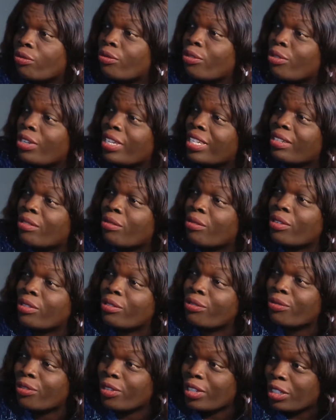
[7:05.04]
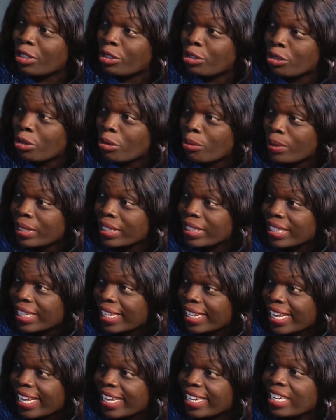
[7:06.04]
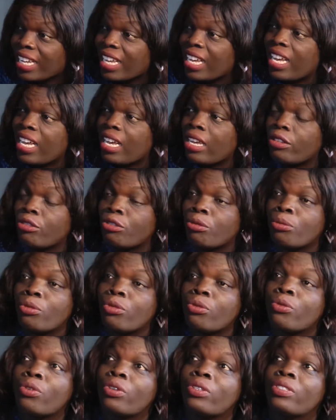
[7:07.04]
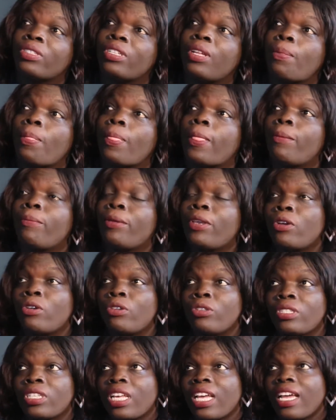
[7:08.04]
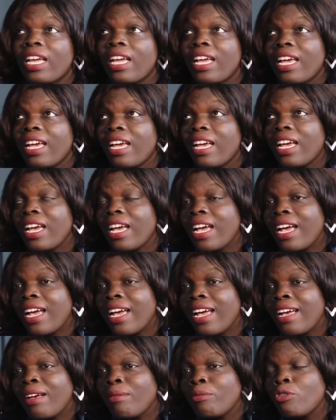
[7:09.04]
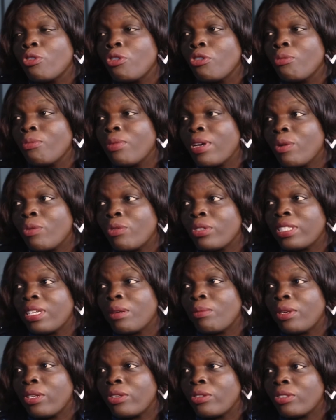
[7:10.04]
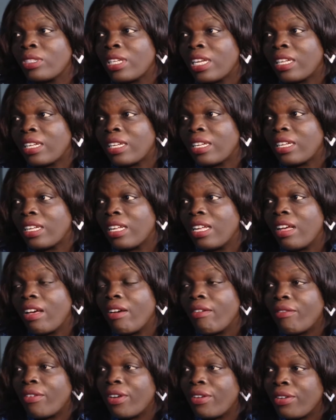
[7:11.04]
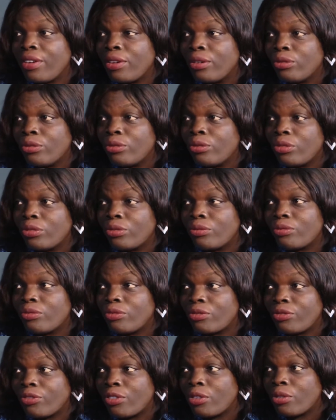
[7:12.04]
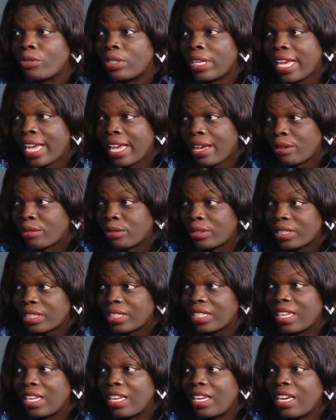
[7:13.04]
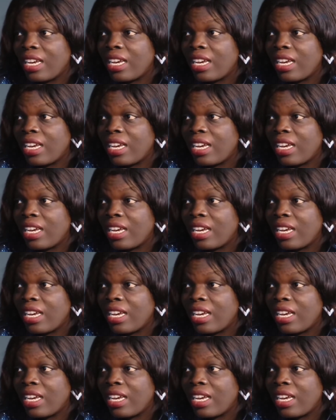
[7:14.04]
of looking around for a job and the like, number one, because cucumber and watermelon are very good for the health,